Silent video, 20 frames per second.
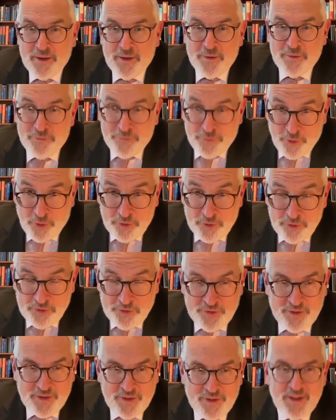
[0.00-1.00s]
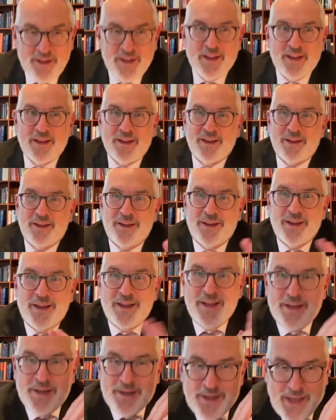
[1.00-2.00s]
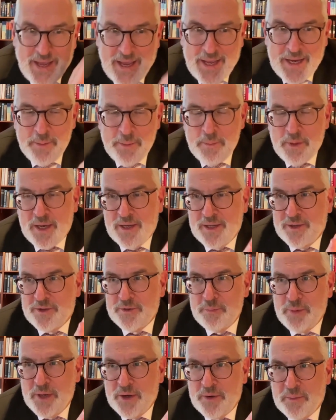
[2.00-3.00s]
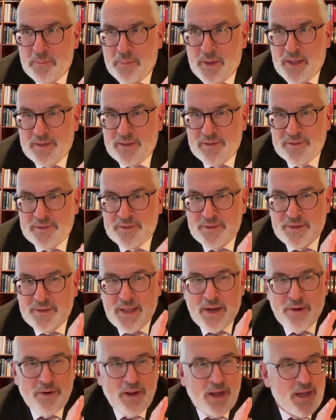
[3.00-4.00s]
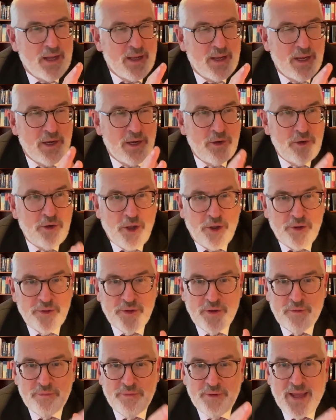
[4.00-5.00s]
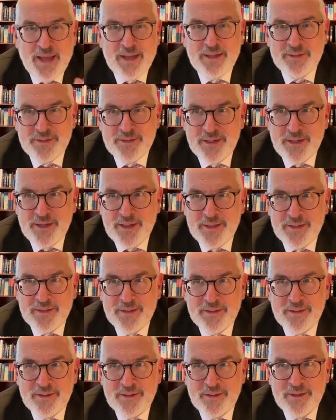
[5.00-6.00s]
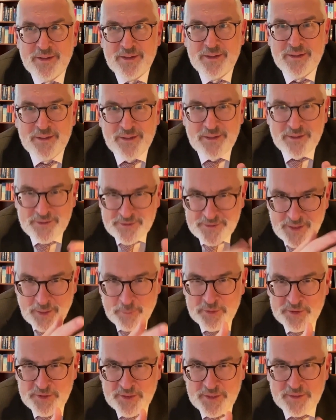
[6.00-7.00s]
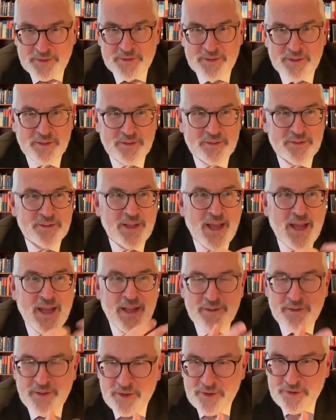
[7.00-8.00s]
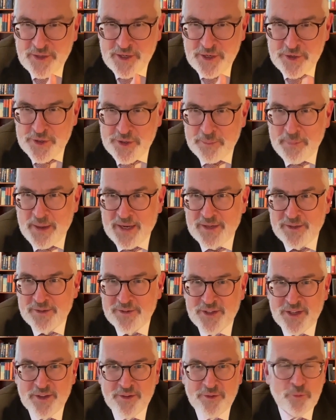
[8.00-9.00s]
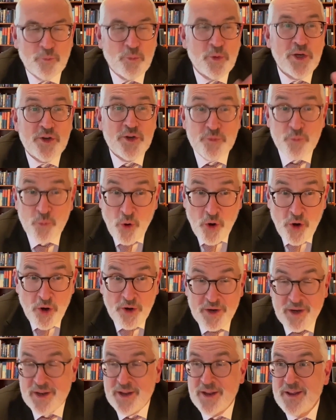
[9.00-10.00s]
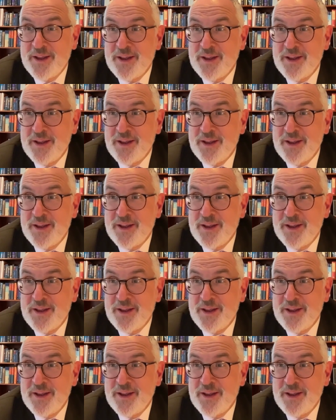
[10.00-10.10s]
First, in animal experiments, there are a lot of excellent substances, anti-seizure medicines, which work,